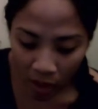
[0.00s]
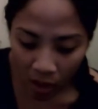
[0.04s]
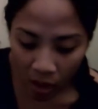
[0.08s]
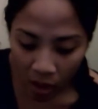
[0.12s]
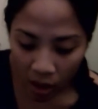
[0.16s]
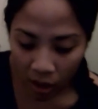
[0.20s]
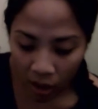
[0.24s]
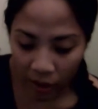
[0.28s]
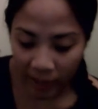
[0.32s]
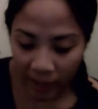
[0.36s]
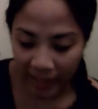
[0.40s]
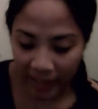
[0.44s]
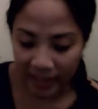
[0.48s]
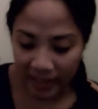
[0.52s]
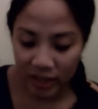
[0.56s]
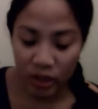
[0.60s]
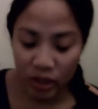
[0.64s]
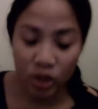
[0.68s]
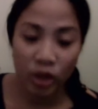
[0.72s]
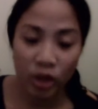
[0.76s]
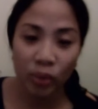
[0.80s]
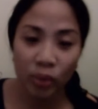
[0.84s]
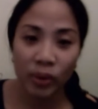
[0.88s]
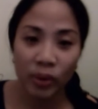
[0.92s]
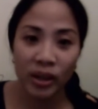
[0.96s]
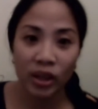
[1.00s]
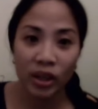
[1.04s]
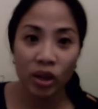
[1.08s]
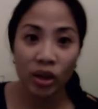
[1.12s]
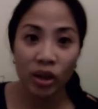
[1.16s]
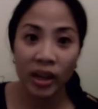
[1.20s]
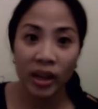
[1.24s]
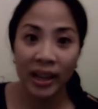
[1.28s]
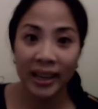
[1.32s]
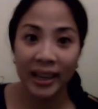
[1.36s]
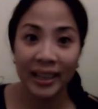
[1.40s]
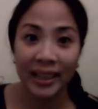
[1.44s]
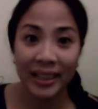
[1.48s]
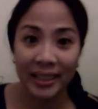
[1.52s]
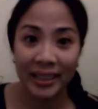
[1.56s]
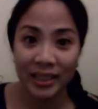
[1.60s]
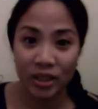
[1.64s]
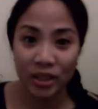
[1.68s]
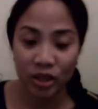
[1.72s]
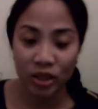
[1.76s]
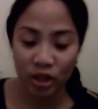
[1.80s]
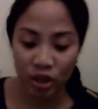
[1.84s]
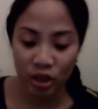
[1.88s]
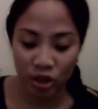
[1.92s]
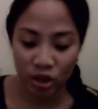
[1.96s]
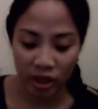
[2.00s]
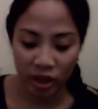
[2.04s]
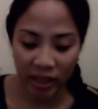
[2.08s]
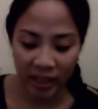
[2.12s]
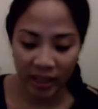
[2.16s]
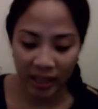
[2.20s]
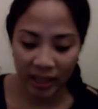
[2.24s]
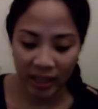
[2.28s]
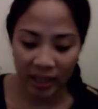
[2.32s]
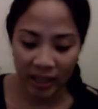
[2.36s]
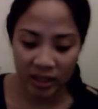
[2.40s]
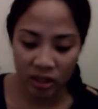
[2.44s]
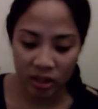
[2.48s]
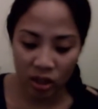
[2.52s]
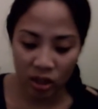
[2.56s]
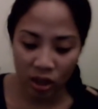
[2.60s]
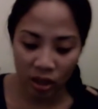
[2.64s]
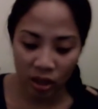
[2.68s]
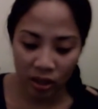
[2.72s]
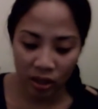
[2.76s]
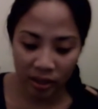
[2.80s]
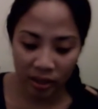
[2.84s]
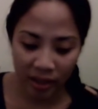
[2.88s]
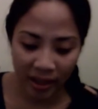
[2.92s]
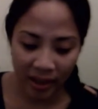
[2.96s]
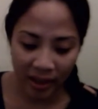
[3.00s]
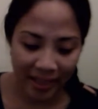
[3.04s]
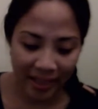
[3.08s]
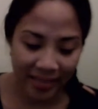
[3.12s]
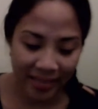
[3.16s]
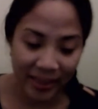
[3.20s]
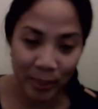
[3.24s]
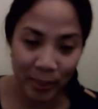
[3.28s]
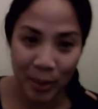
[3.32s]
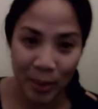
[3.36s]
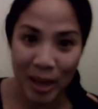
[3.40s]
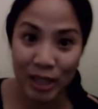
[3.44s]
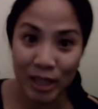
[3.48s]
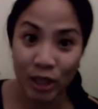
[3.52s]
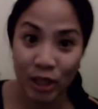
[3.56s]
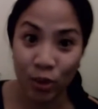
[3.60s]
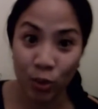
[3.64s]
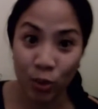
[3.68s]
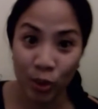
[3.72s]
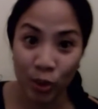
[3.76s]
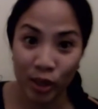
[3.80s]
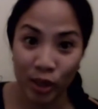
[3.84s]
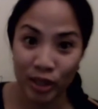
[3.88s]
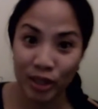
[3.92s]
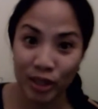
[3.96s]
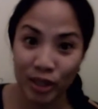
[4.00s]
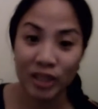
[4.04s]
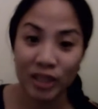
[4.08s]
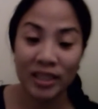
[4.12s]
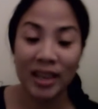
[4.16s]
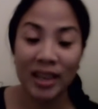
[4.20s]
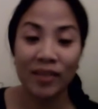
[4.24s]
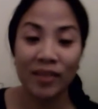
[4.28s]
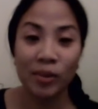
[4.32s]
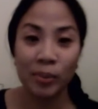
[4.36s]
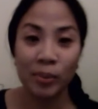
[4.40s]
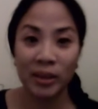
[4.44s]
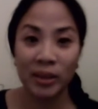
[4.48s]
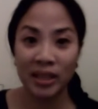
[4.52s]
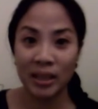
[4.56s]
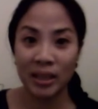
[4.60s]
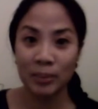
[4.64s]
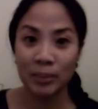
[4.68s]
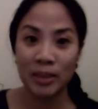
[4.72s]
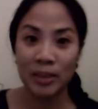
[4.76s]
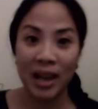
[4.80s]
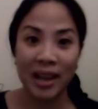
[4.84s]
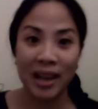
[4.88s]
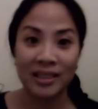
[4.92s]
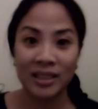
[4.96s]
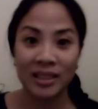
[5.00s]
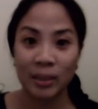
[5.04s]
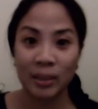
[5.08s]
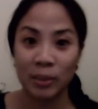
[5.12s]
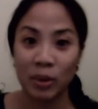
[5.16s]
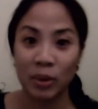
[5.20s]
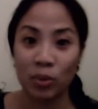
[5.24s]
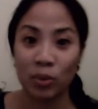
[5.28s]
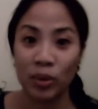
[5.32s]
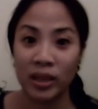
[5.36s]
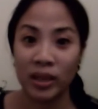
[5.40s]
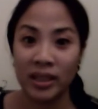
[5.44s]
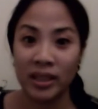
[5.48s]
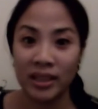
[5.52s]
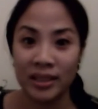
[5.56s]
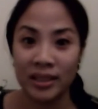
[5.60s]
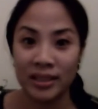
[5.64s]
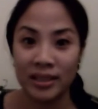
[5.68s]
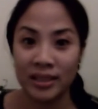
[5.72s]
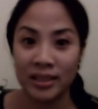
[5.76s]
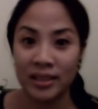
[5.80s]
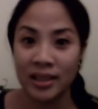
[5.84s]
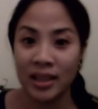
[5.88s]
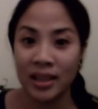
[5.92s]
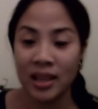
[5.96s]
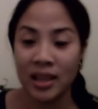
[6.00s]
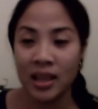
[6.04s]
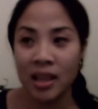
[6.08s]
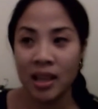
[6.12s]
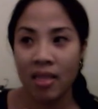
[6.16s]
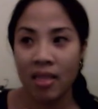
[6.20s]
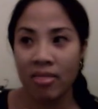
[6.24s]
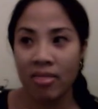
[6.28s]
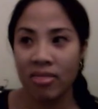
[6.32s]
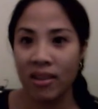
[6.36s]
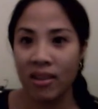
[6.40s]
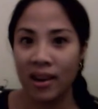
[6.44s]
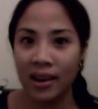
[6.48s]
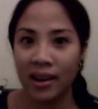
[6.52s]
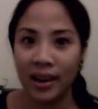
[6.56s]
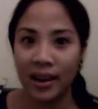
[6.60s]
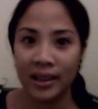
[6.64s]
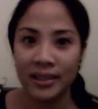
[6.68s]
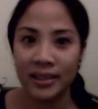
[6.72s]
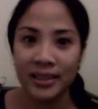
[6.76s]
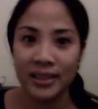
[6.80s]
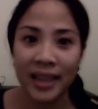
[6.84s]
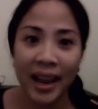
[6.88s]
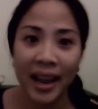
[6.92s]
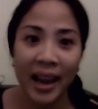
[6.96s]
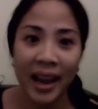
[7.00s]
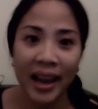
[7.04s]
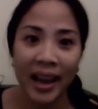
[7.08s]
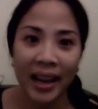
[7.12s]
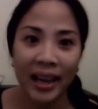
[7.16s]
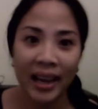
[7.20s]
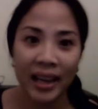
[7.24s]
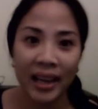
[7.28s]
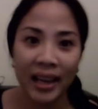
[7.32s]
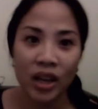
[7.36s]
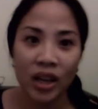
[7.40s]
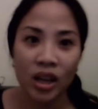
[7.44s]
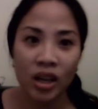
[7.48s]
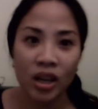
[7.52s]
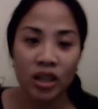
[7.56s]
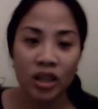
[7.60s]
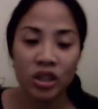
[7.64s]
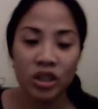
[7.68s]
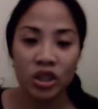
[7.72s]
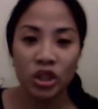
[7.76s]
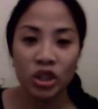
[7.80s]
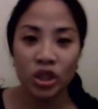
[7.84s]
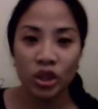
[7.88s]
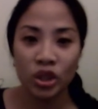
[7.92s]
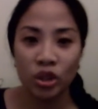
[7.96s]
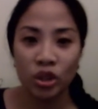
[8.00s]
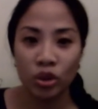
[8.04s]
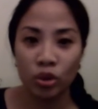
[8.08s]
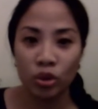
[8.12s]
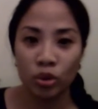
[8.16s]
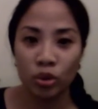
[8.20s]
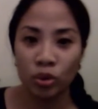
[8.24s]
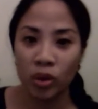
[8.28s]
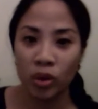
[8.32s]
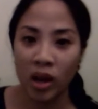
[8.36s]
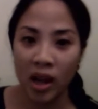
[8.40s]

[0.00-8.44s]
Okay, so I want to go ahead and get into the training. It's called the magic words because everybody keeps asking me what it is that I say to